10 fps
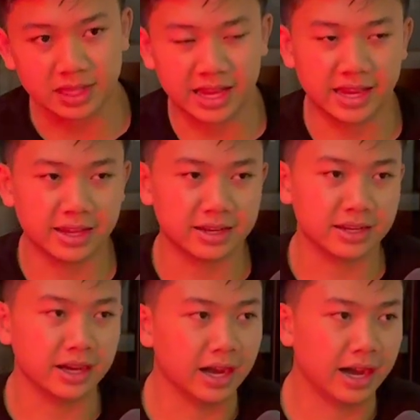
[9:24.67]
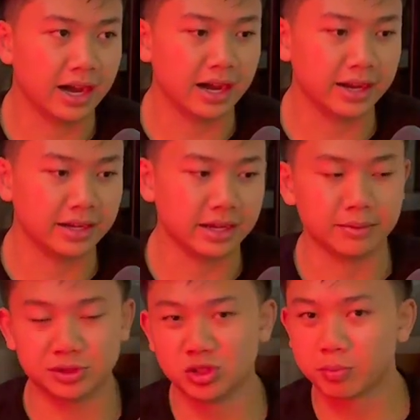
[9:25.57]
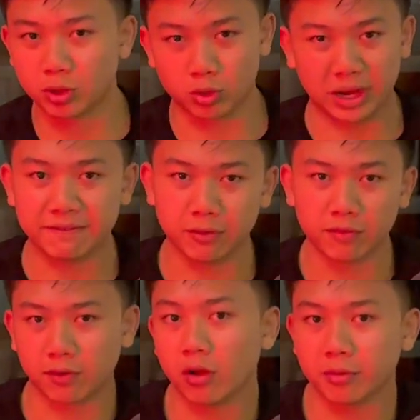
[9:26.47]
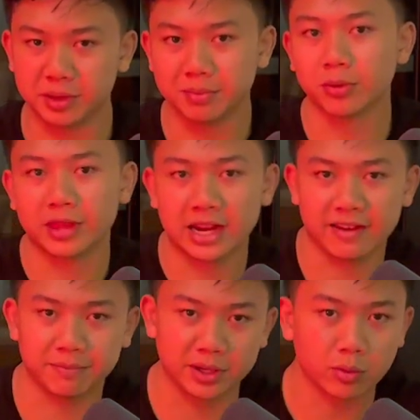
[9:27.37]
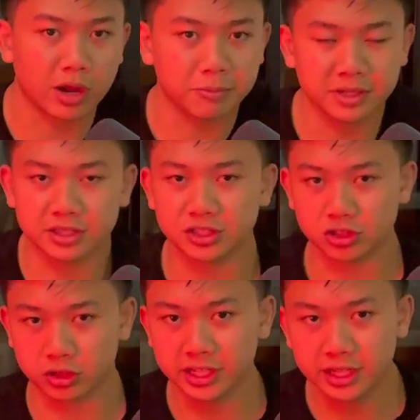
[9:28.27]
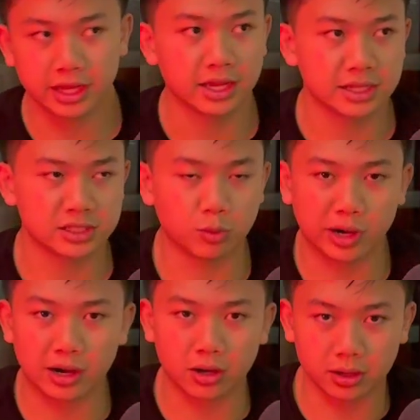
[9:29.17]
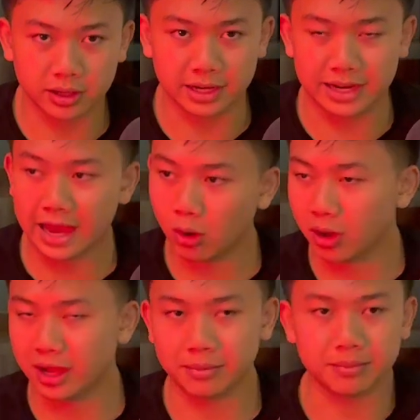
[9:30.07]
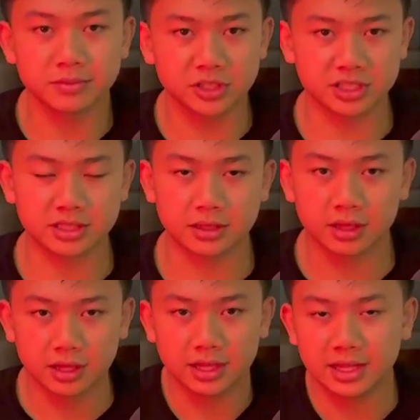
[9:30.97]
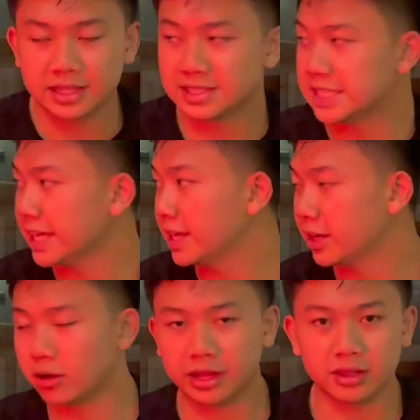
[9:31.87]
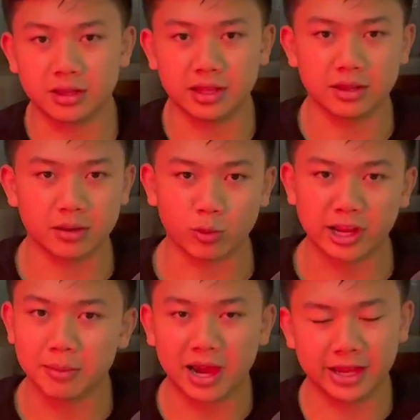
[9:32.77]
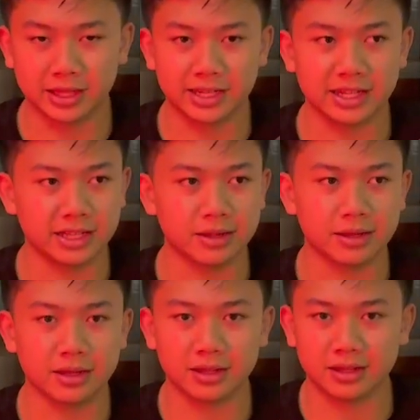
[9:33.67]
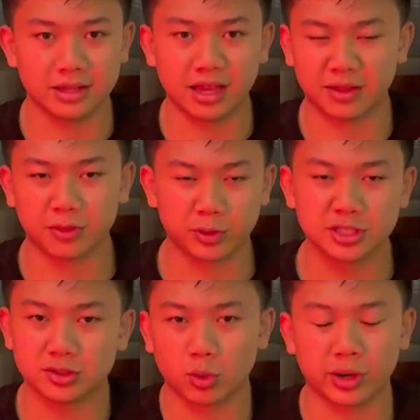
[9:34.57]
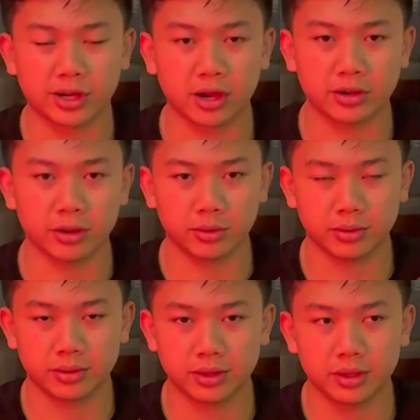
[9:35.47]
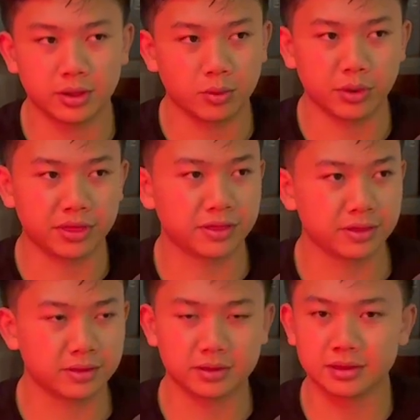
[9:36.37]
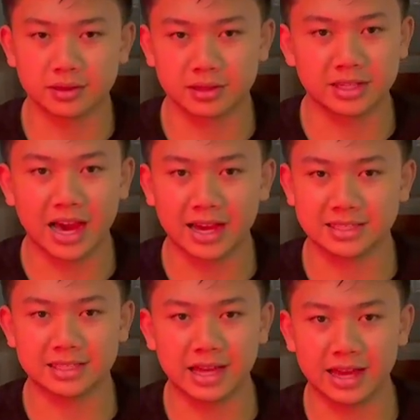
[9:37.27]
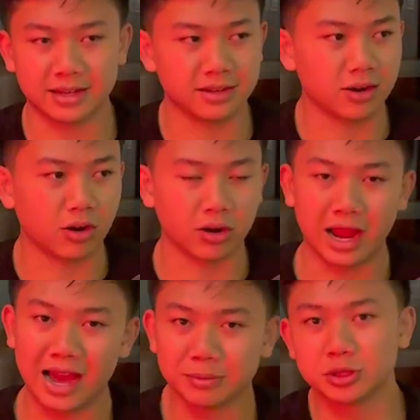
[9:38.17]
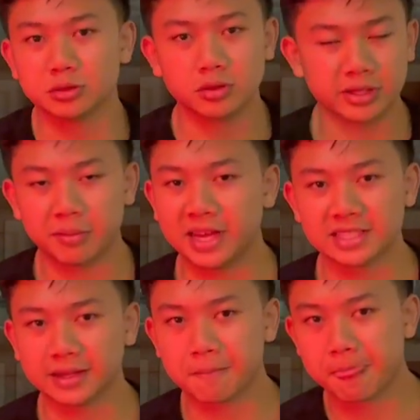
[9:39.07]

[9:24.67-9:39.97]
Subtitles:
And I am super grateful for all the people that have been around me in this journey to where now I'm just staying here in a random island in a 3-story condo with guys that are absolutely amazing.